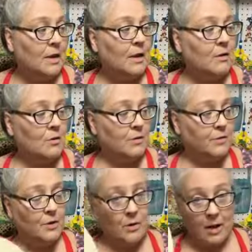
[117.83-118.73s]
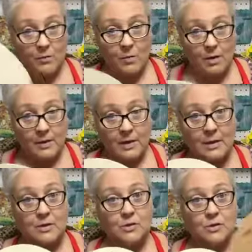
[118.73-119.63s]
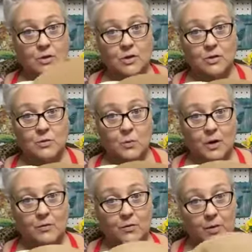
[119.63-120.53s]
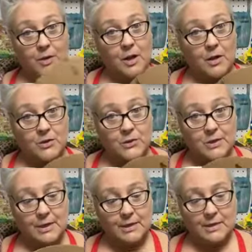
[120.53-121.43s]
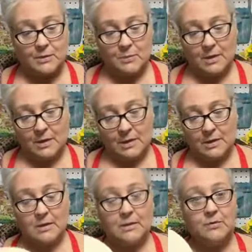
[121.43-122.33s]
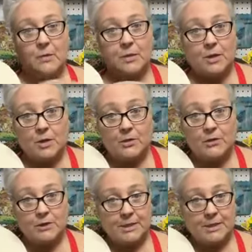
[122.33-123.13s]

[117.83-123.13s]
Now, if you don't have one of these, you can use one from the Dollar Tree. This one is from the Dollar